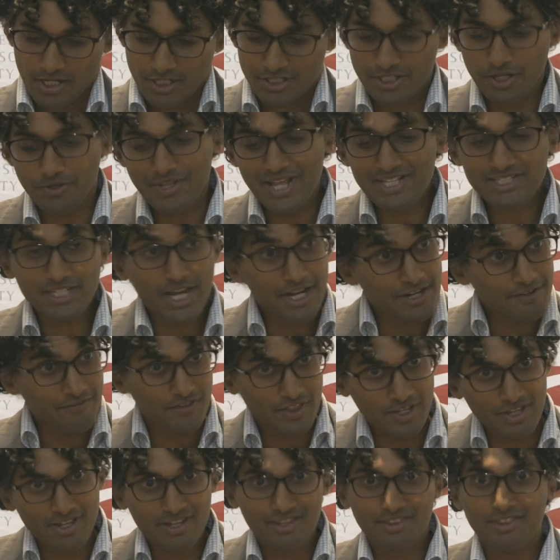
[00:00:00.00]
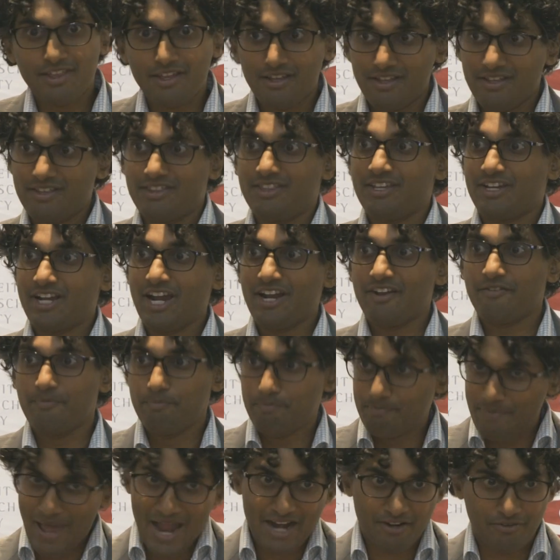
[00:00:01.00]
So that's kind of the kind
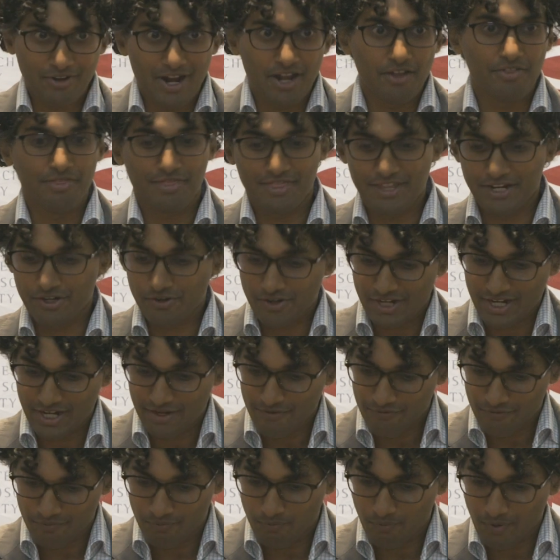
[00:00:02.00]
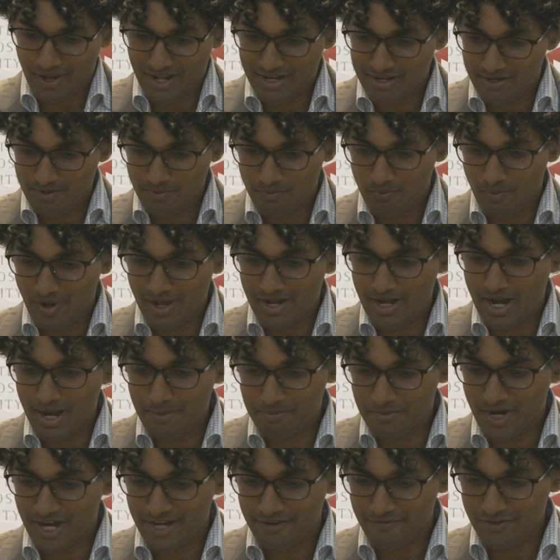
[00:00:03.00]
of background theory of what
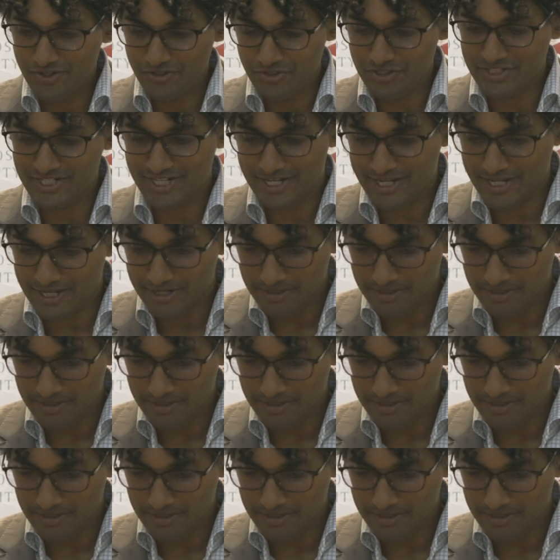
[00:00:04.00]
I'm kind of interested